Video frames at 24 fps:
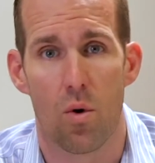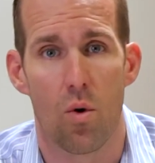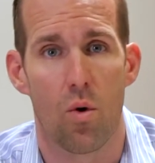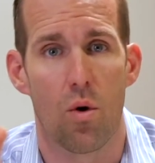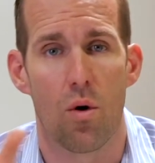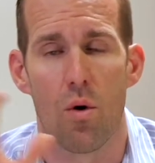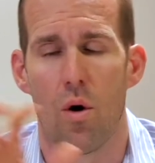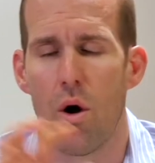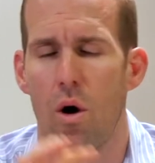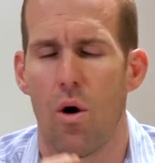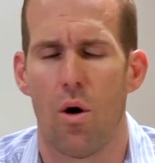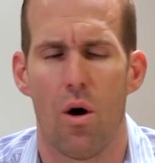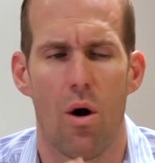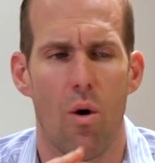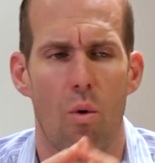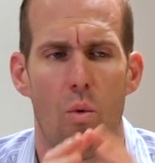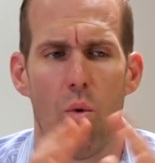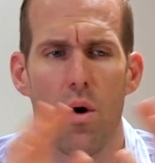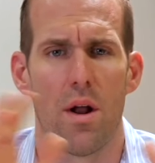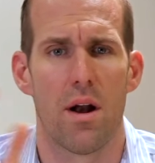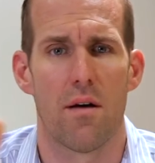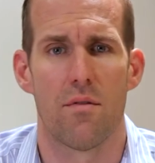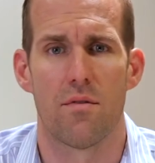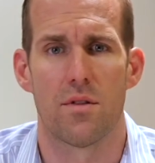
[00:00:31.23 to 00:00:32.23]
or
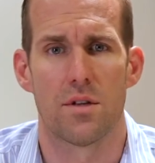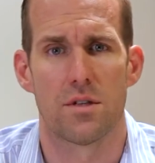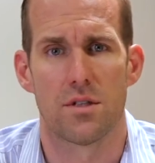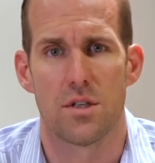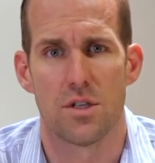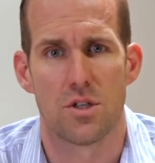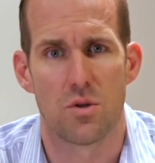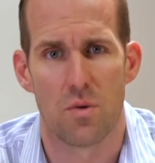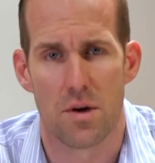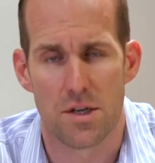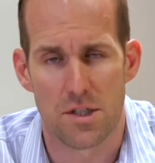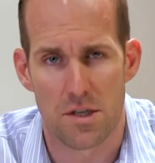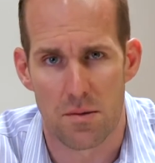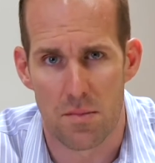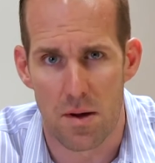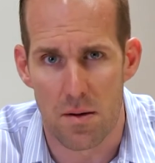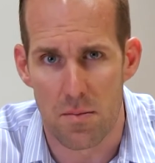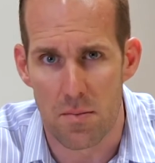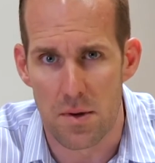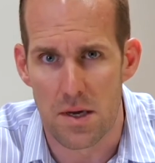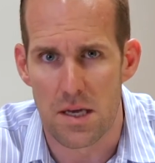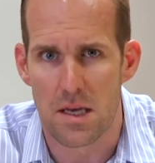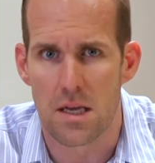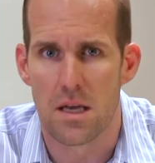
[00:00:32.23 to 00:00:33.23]
whatever the situation may
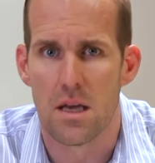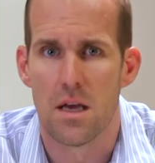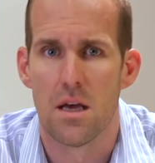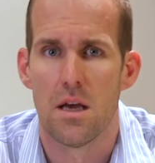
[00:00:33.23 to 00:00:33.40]
be,